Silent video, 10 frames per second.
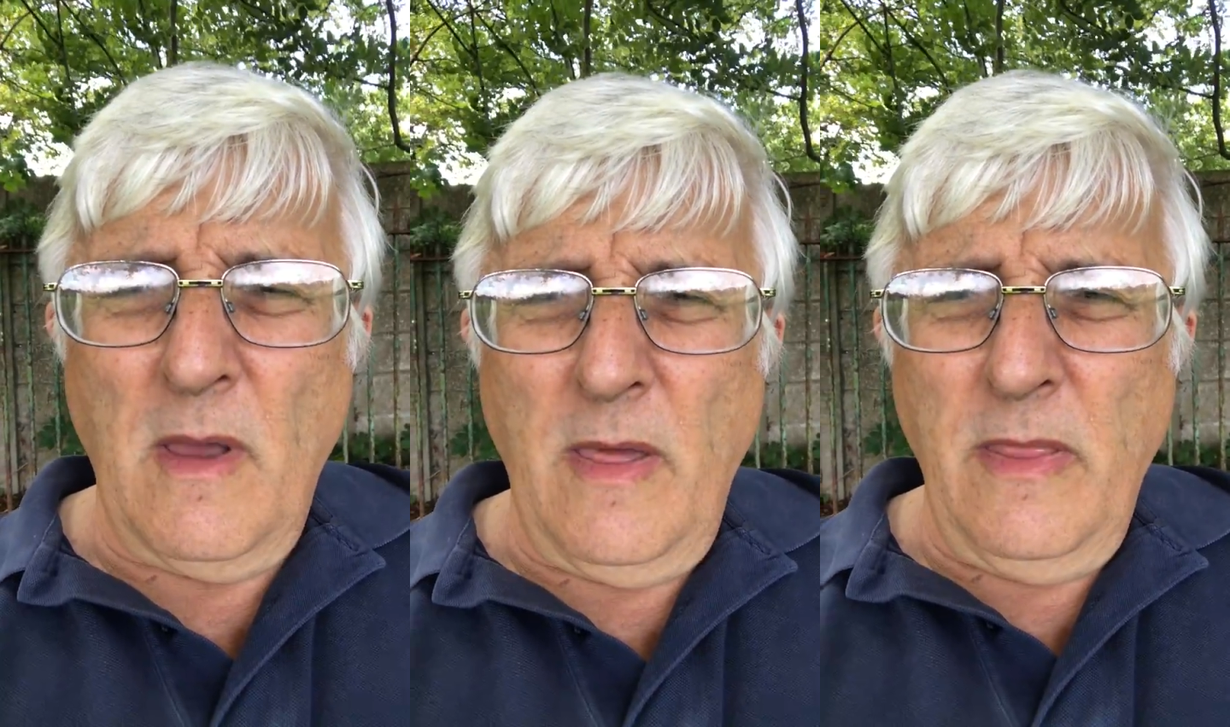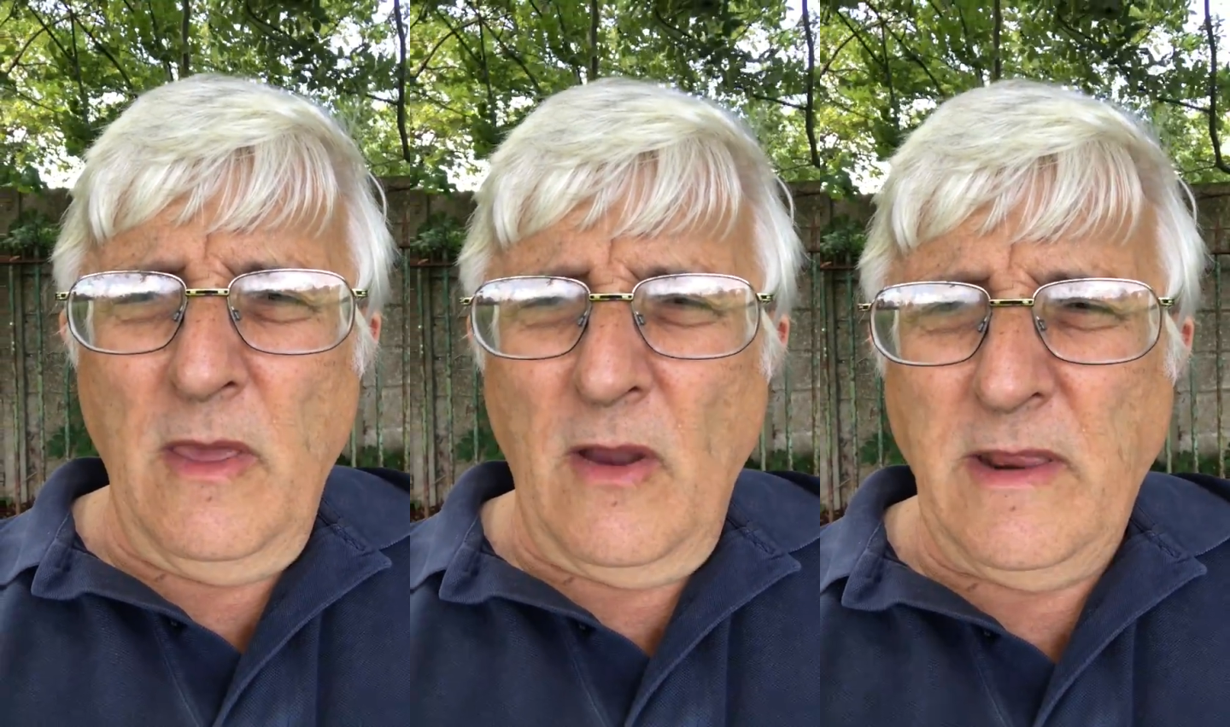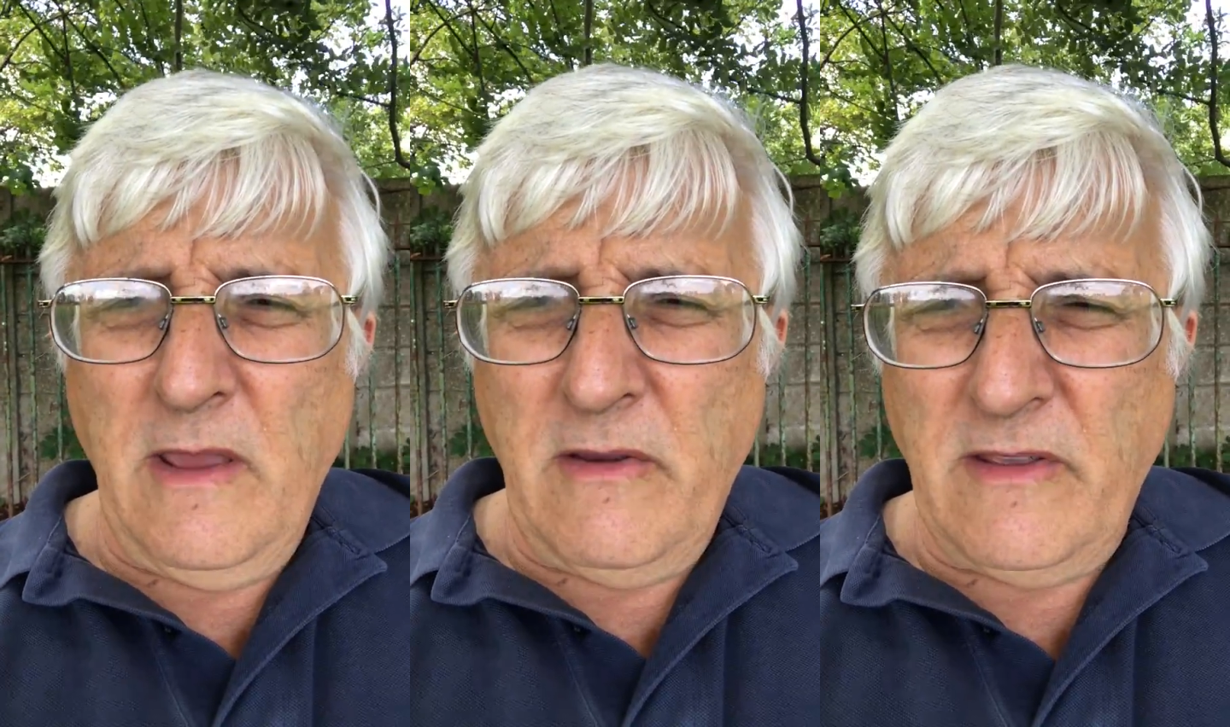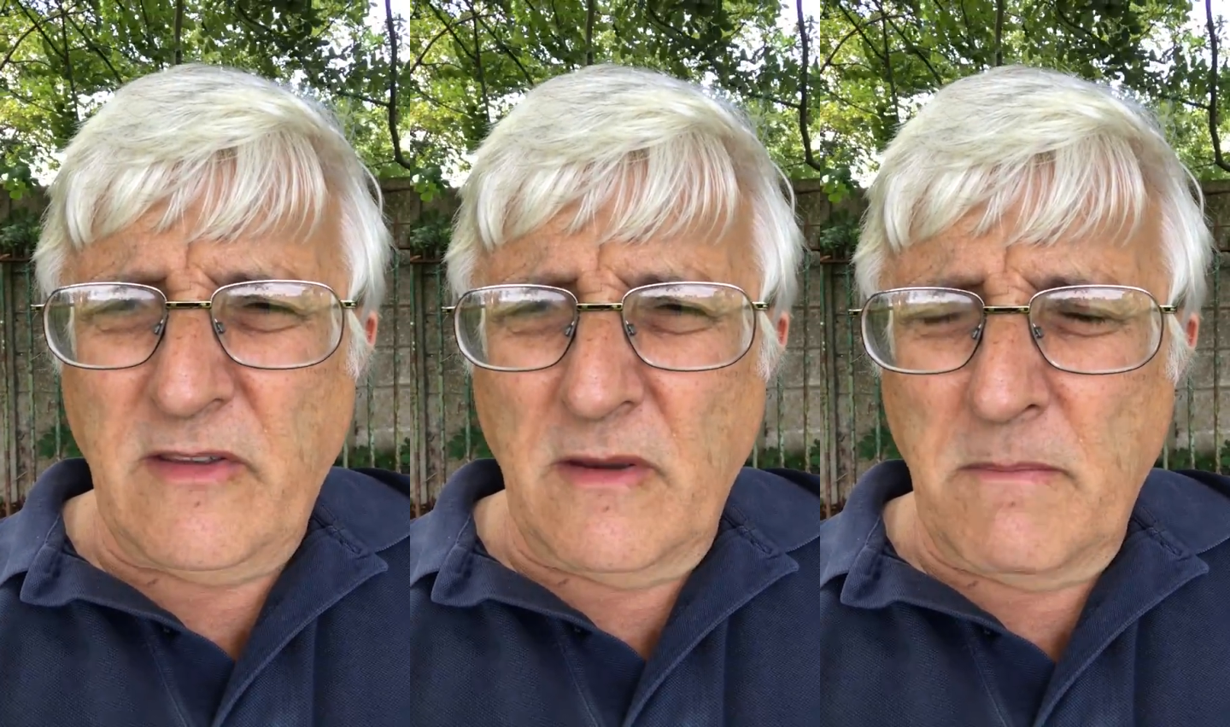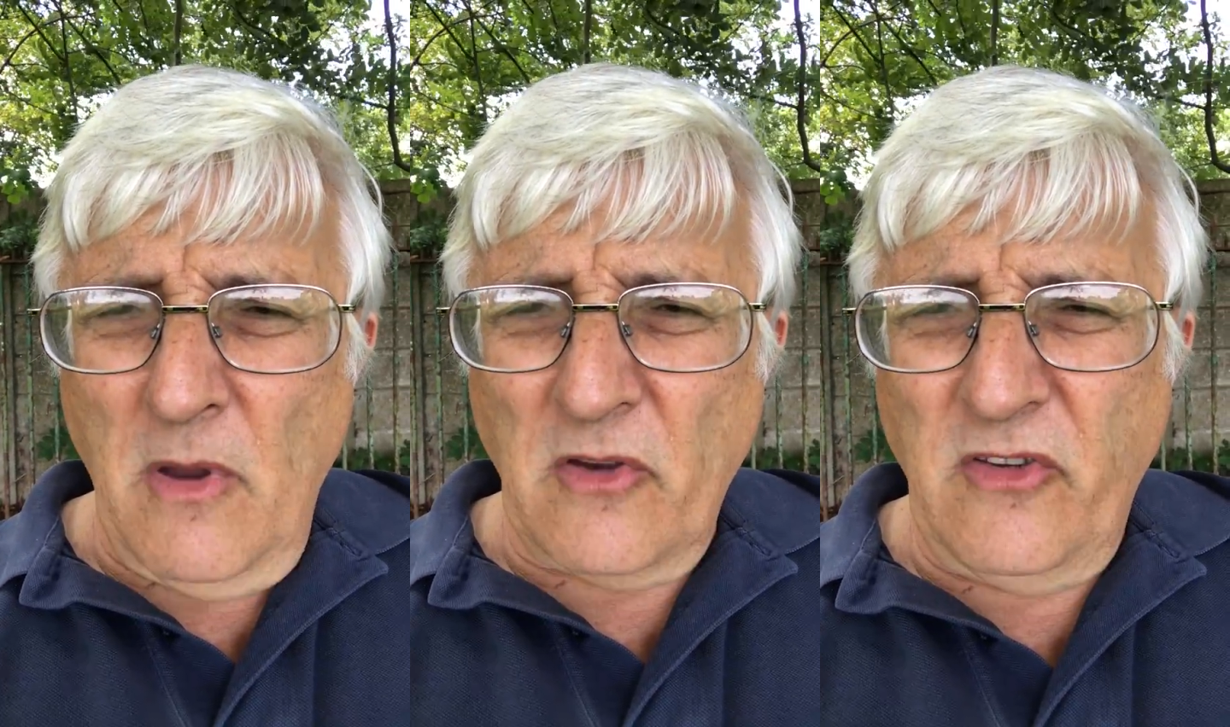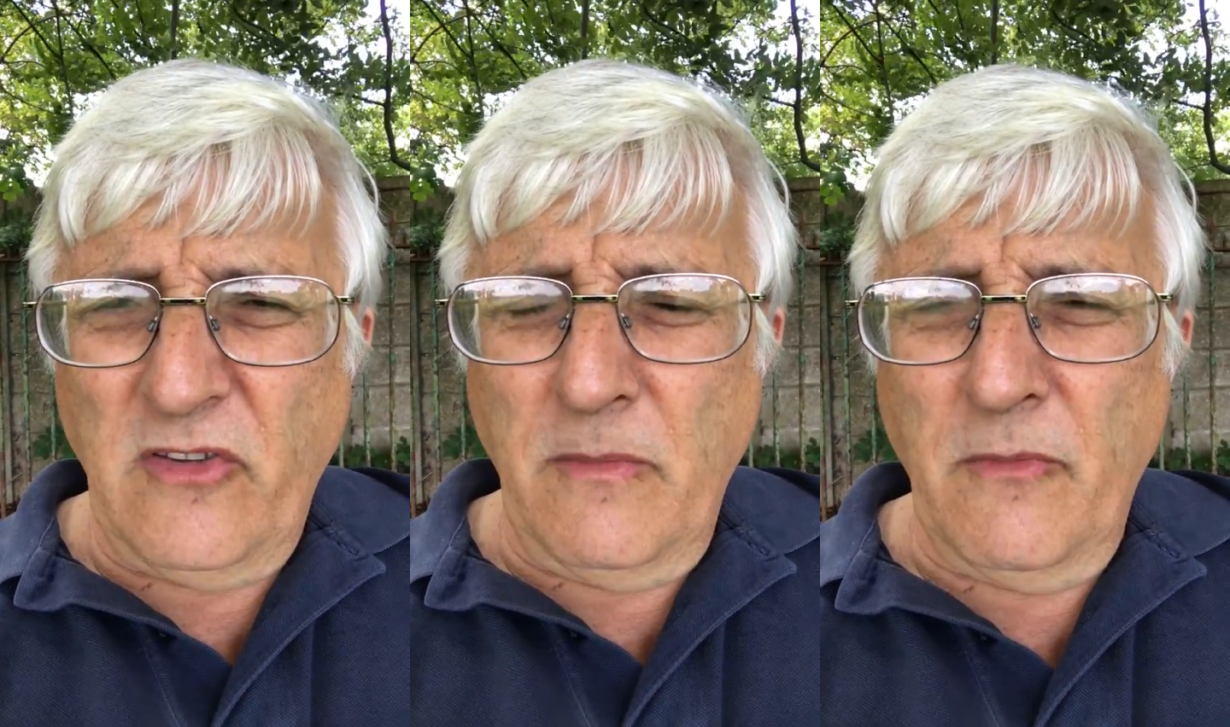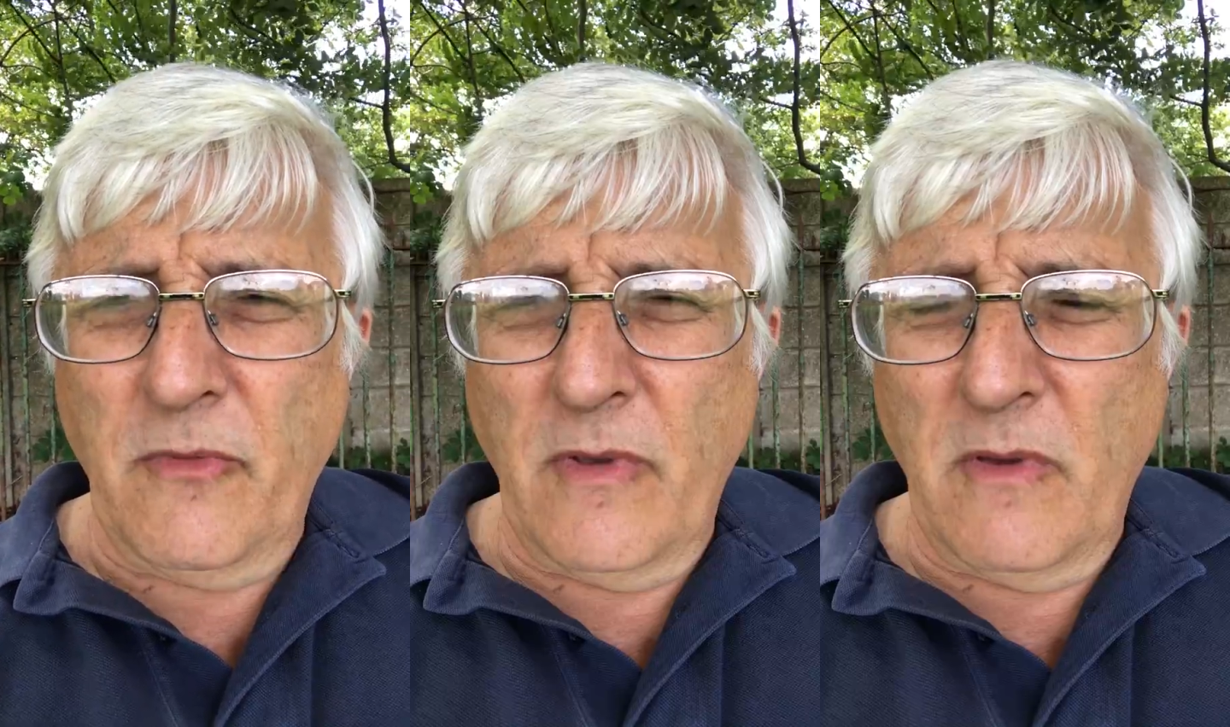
the idea is that Marxism